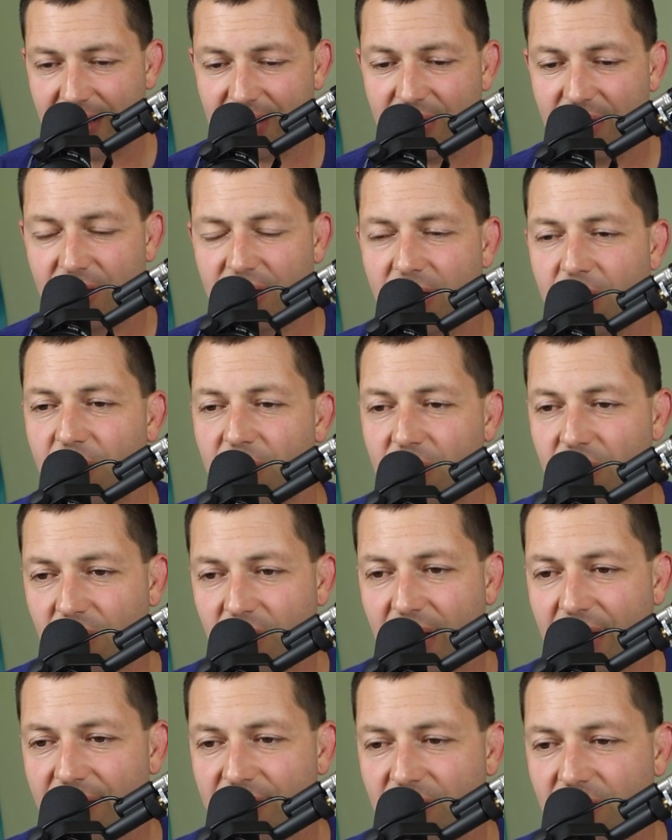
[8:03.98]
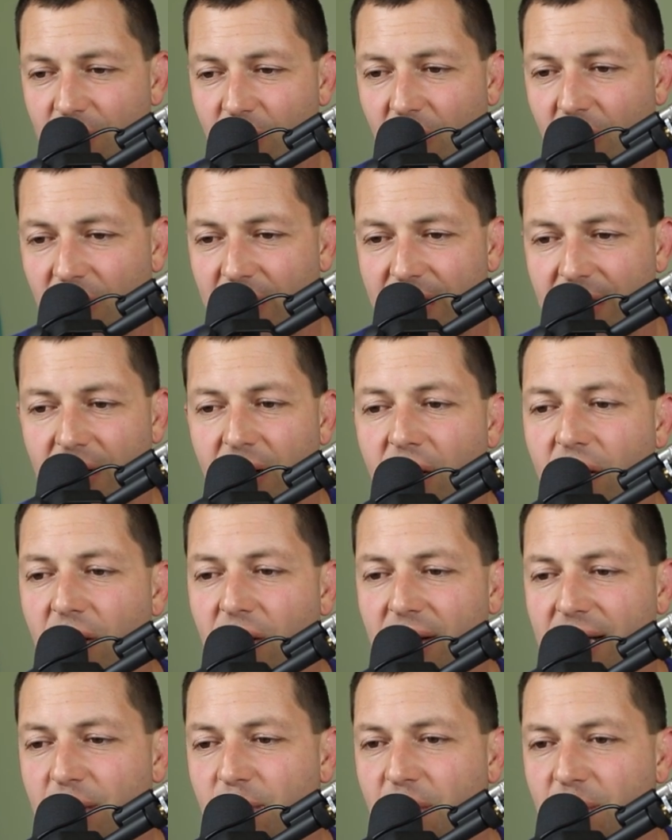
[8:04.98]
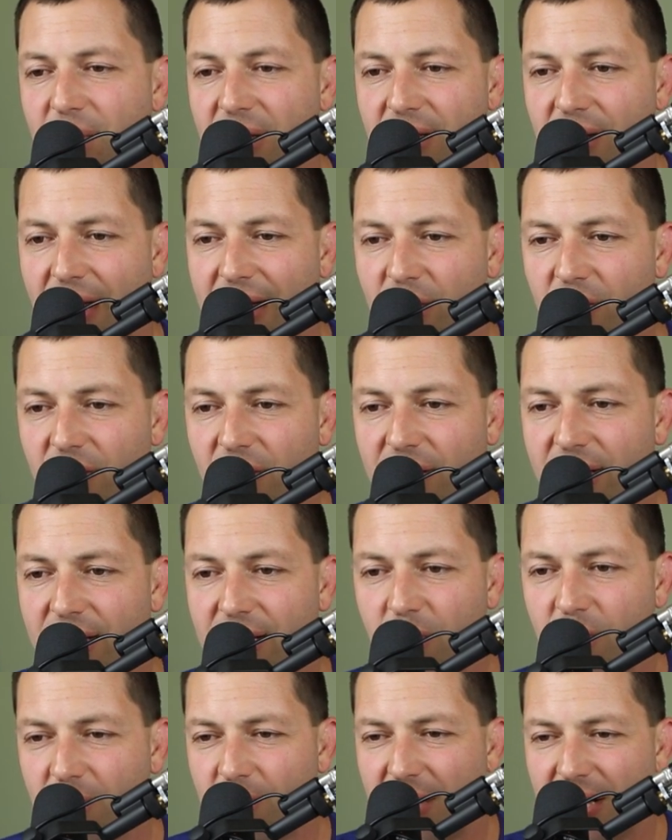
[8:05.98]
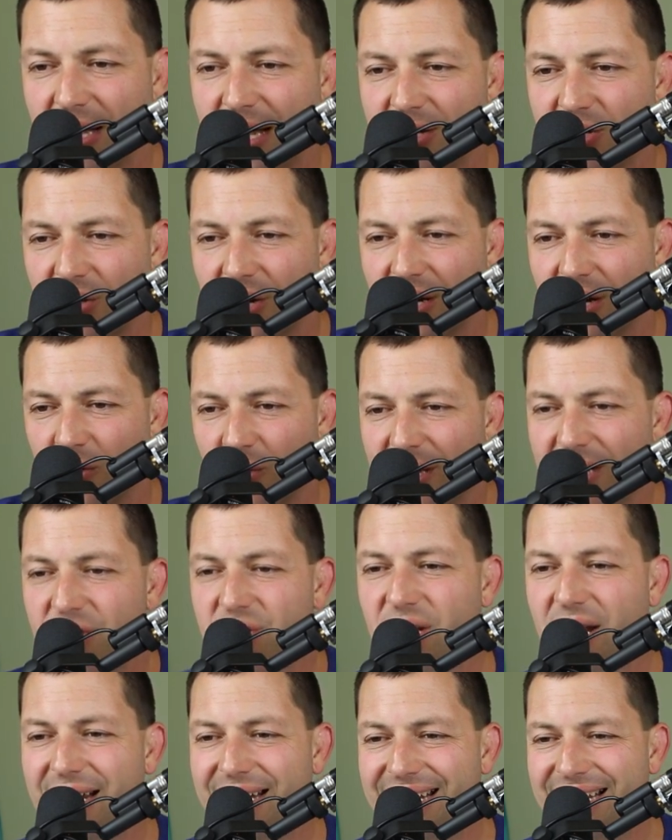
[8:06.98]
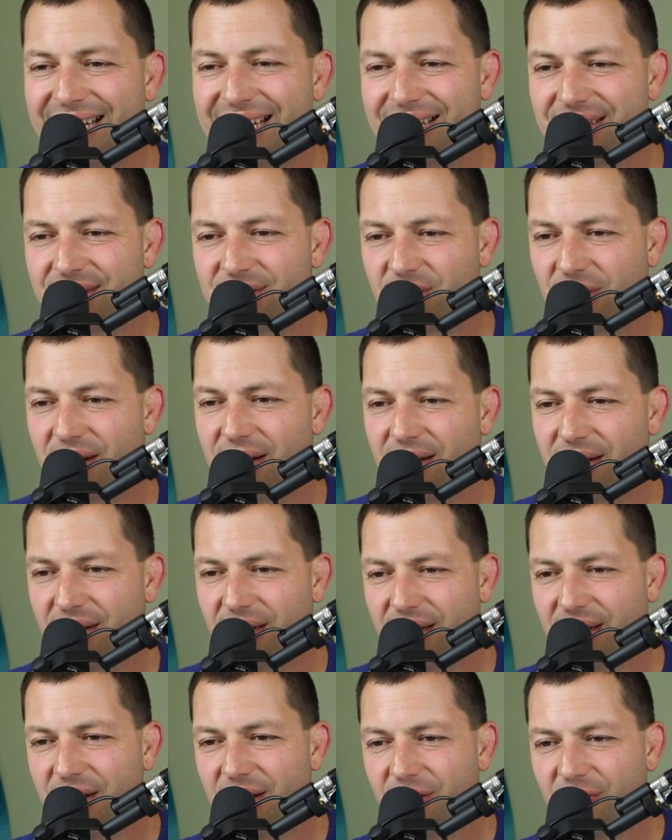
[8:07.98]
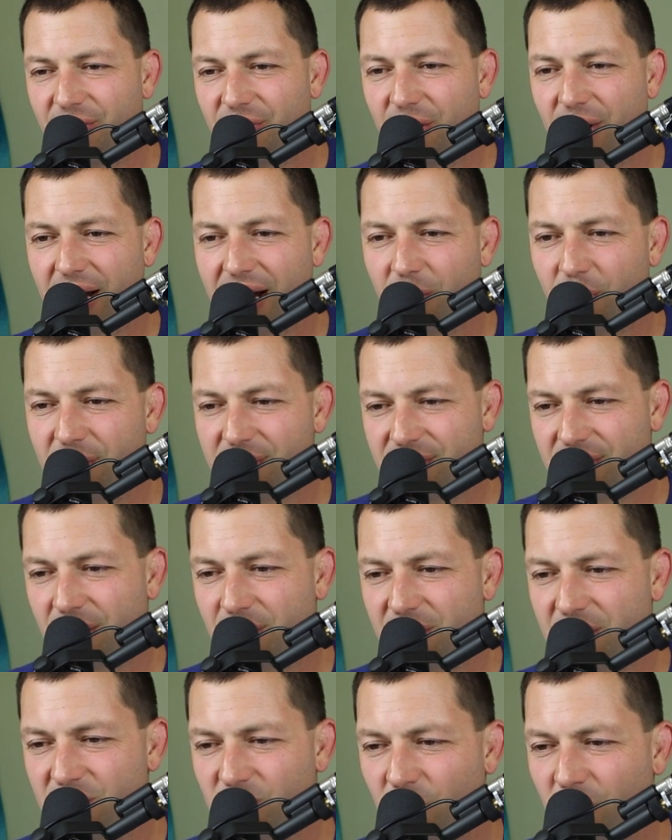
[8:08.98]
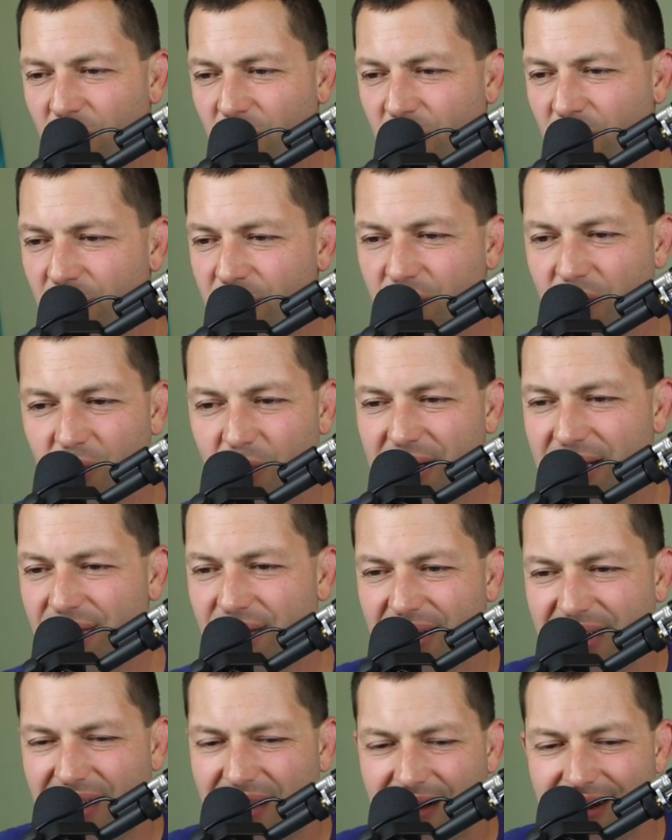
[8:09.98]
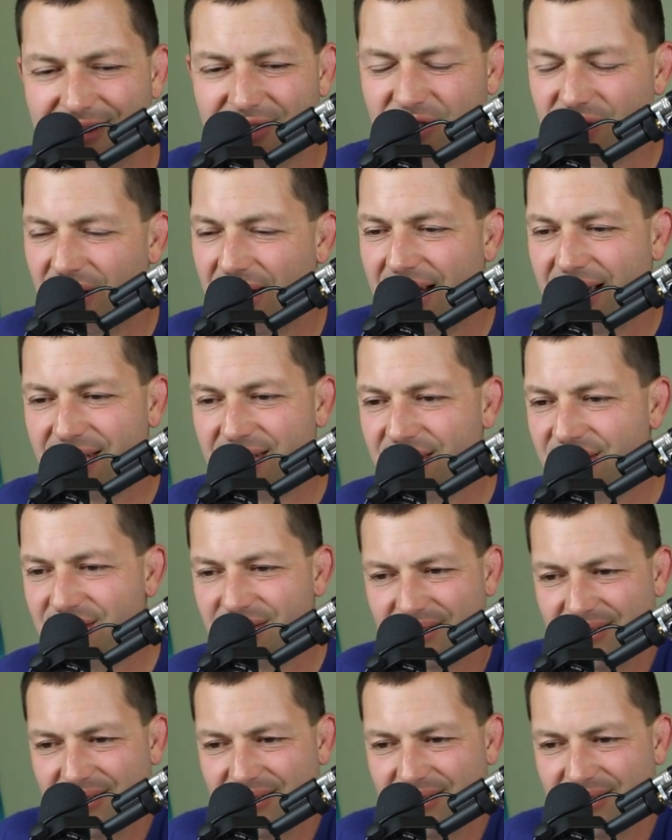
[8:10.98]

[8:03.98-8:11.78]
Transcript: I couldn't come to you guys' market at all. It would be like trying to read Chinese, trying to figure out what something's worth or reading the contract.